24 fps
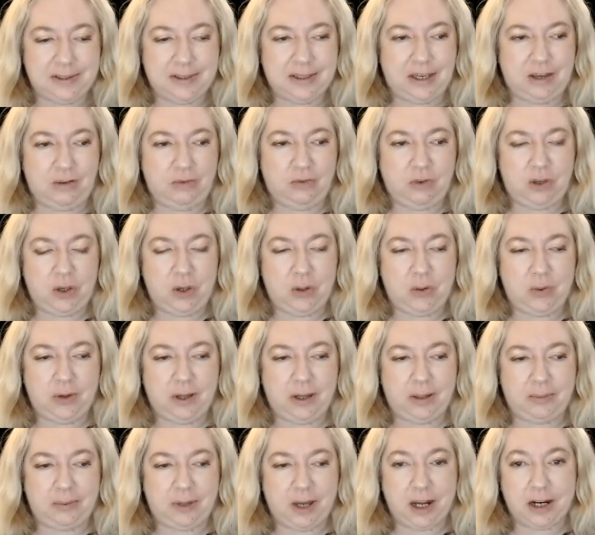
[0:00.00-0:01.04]
If you
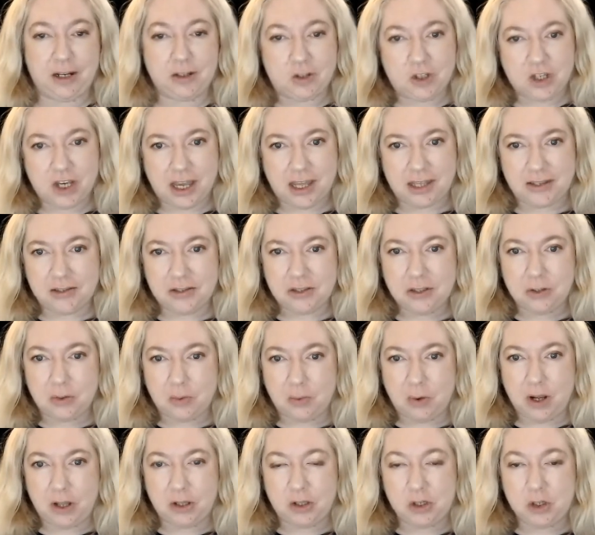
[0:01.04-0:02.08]
got a chance to
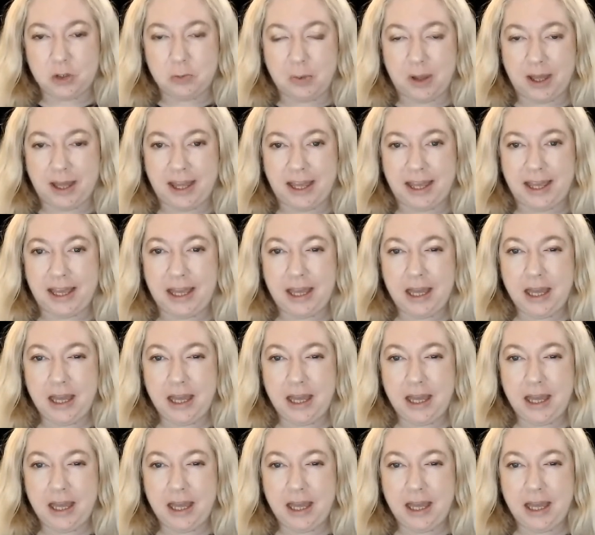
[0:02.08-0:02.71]
watch my